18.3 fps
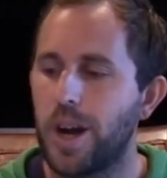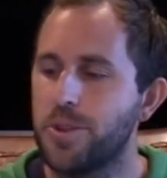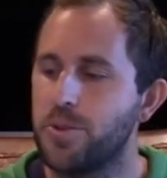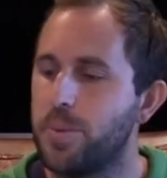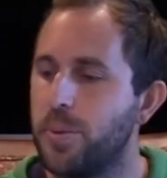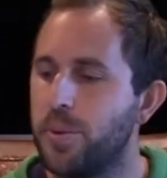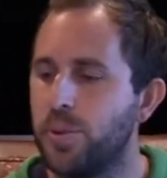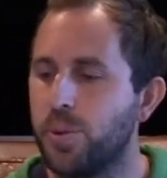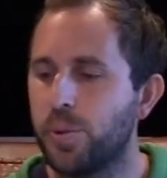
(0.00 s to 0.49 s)

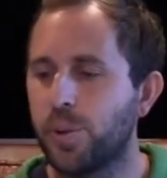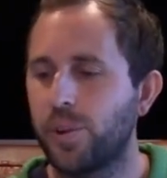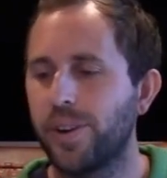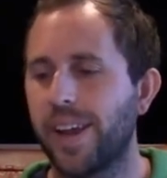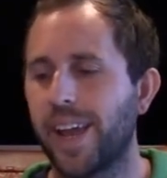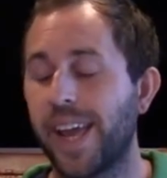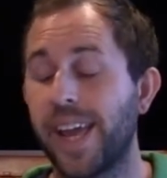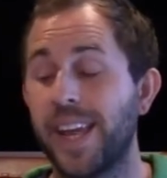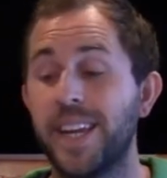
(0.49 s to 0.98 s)

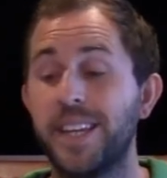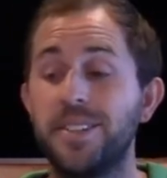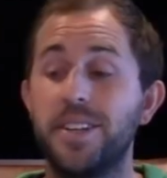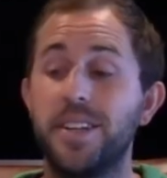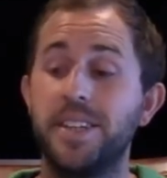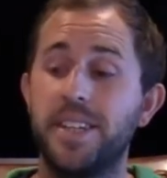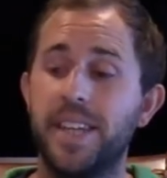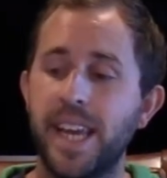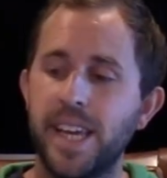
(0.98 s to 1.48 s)
Entrepreneur, and in
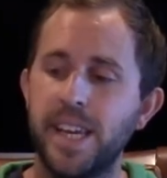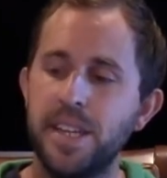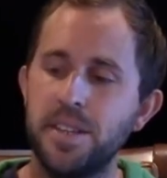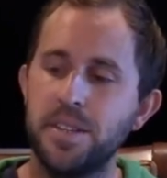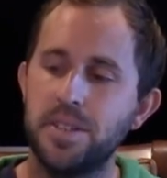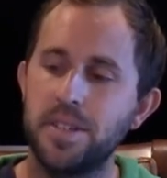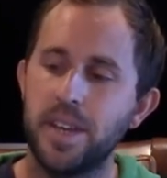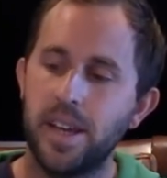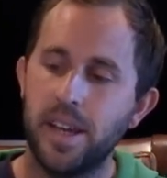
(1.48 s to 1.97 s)

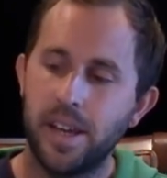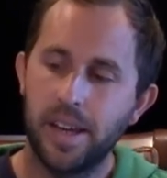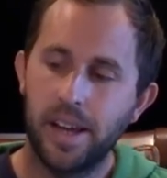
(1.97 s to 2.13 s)
today's